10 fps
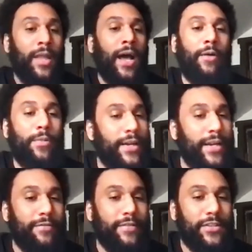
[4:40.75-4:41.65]
I run
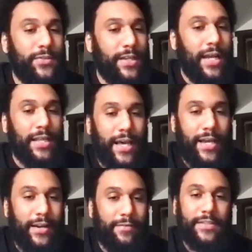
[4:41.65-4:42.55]
every street, I
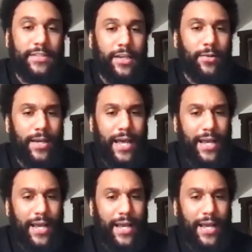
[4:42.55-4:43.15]
light every cigarette,